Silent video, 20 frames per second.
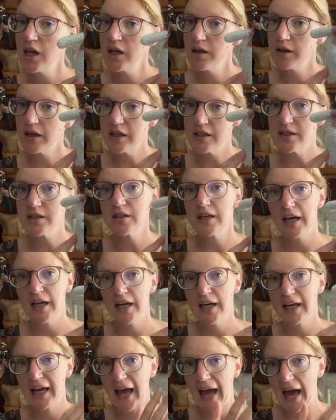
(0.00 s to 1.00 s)
because get
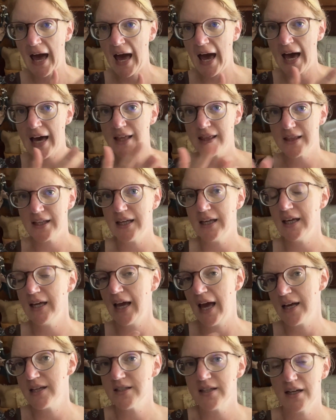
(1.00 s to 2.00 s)
it, Kathy,
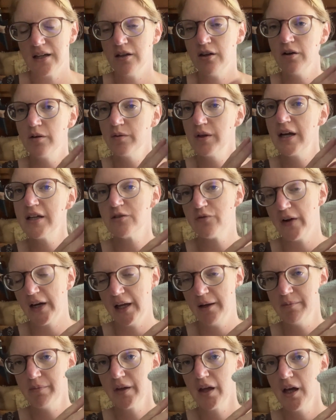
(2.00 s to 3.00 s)
see, you know, it's funny
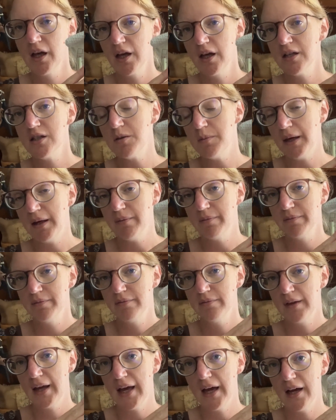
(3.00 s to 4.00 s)
to me
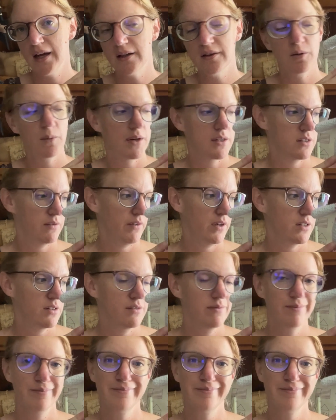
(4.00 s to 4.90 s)
and the rest of us.